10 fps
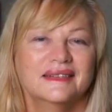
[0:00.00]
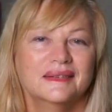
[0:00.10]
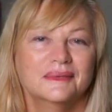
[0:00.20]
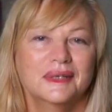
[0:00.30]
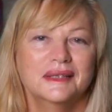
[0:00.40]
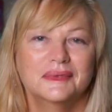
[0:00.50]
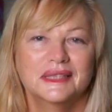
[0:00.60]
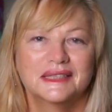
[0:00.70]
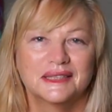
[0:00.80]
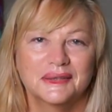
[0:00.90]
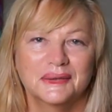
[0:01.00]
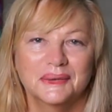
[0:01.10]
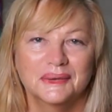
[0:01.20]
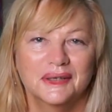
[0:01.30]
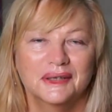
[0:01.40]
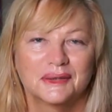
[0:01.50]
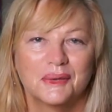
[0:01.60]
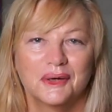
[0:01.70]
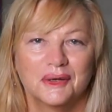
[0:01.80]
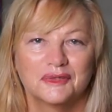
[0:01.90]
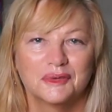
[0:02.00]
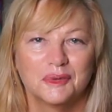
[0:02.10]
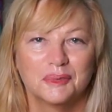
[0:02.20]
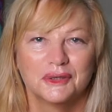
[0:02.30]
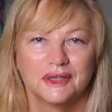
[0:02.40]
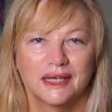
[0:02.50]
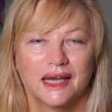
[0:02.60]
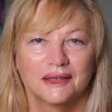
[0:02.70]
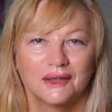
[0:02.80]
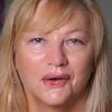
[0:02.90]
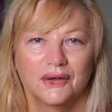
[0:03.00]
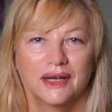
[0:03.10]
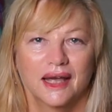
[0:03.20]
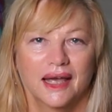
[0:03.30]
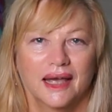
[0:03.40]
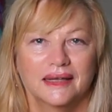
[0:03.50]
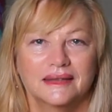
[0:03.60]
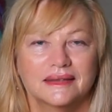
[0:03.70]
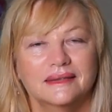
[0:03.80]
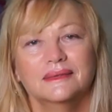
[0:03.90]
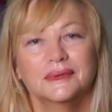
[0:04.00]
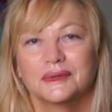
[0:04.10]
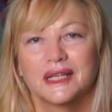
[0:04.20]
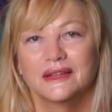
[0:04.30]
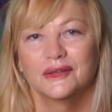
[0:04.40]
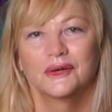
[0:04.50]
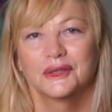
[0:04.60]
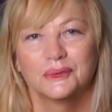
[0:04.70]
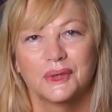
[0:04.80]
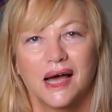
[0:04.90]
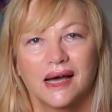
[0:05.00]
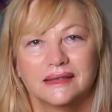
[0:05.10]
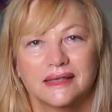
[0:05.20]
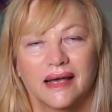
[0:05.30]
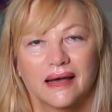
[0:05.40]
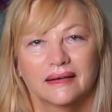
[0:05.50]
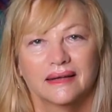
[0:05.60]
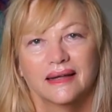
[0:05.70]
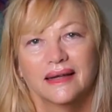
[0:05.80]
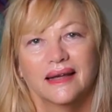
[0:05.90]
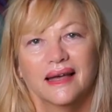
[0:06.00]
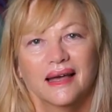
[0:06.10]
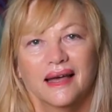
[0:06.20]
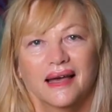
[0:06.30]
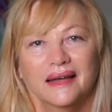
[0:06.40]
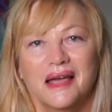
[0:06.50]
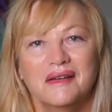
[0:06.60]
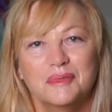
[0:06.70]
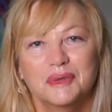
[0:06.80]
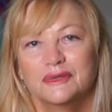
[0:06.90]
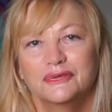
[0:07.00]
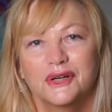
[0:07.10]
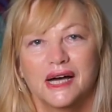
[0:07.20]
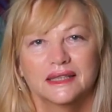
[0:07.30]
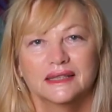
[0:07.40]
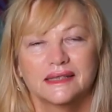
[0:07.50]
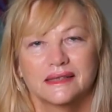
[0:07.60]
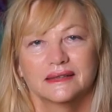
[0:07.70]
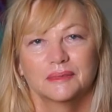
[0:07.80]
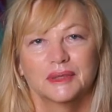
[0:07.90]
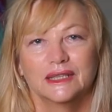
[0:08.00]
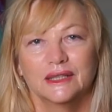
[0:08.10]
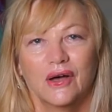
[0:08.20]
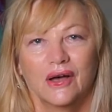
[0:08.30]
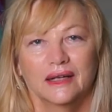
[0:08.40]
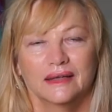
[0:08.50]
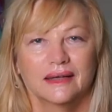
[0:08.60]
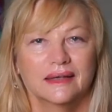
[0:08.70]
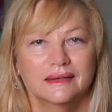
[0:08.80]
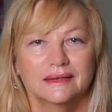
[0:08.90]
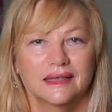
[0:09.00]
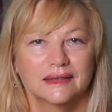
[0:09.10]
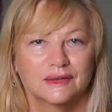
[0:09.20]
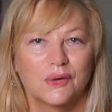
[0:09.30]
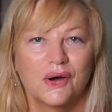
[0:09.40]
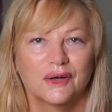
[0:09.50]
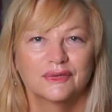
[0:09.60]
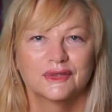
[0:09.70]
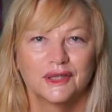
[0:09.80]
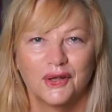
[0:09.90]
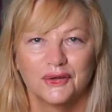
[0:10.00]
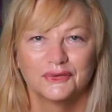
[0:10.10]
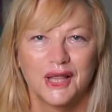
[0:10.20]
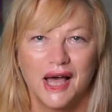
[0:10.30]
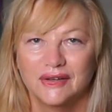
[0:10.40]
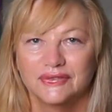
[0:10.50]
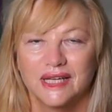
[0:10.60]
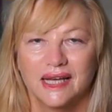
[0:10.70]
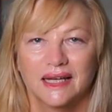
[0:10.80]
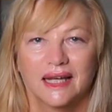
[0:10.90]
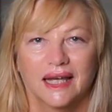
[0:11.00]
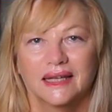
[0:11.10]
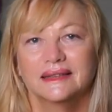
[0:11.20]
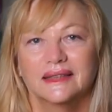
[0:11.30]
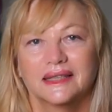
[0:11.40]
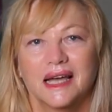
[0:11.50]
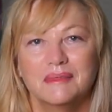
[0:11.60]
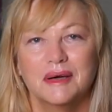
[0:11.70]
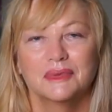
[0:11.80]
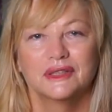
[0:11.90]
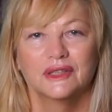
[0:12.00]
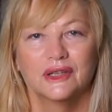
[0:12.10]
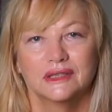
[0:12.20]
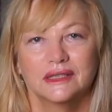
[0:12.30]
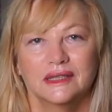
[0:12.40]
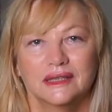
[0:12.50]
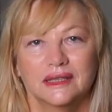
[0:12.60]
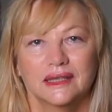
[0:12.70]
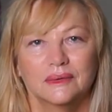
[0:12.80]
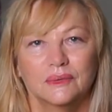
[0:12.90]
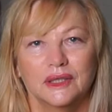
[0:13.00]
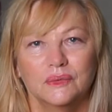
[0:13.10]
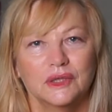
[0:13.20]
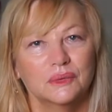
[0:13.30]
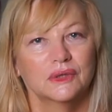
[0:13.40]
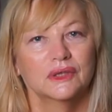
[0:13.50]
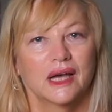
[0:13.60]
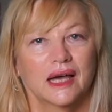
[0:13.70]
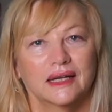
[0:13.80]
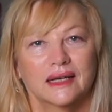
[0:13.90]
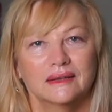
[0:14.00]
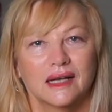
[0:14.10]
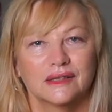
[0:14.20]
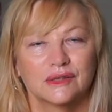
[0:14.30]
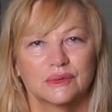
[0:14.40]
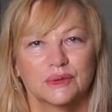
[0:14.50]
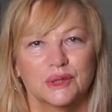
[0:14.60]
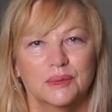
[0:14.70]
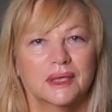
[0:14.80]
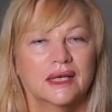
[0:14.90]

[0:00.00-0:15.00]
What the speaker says: when we do, I quite often will put the kettle on and we'll get the oracle cards out and have a bit of fun, and it's a little bit light and quite often a lot of laughter. And I came up with the idea when we were at our last group